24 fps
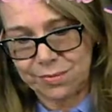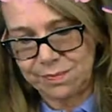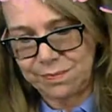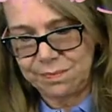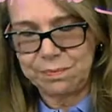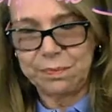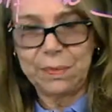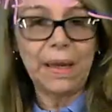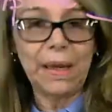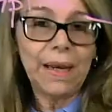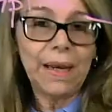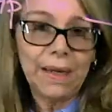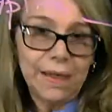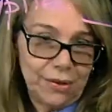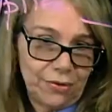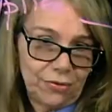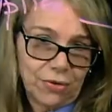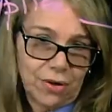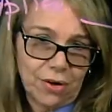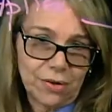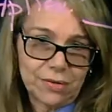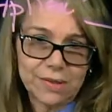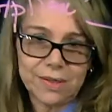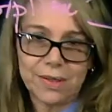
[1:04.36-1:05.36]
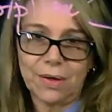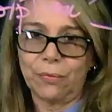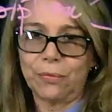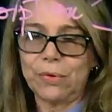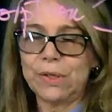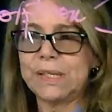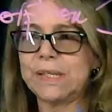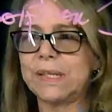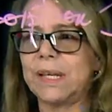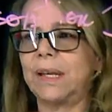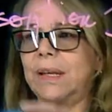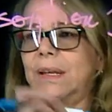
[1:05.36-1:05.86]
many drugs that we
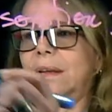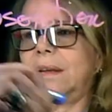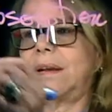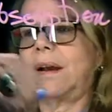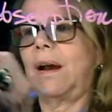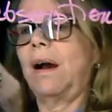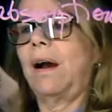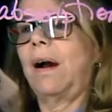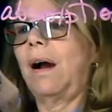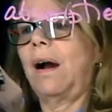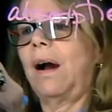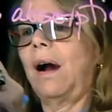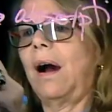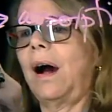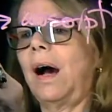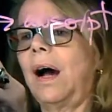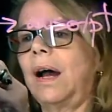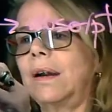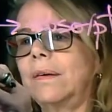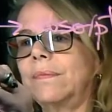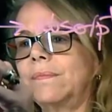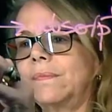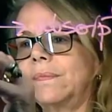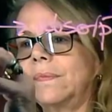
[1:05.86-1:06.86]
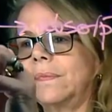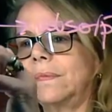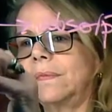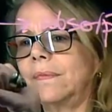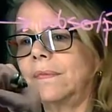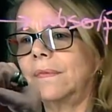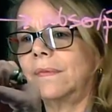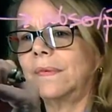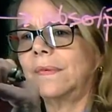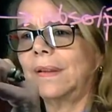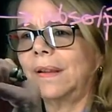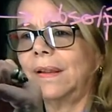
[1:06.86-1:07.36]
take are
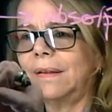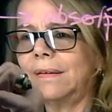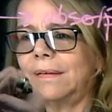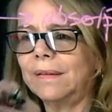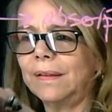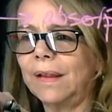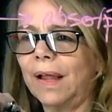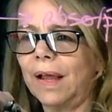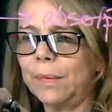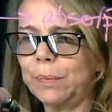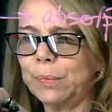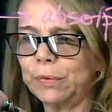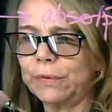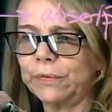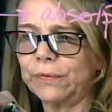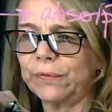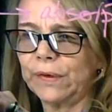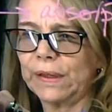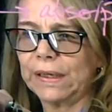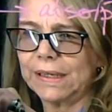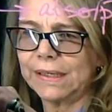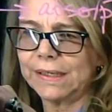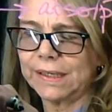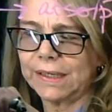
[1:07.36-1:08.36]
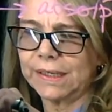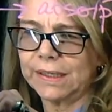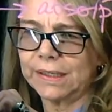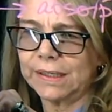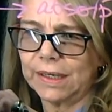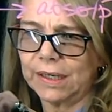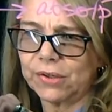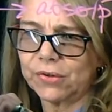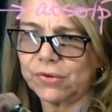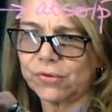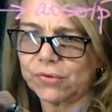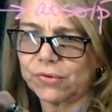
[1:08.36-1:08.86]
lipophilic in
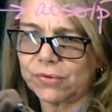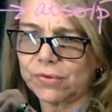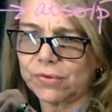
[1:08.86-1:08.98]
nature.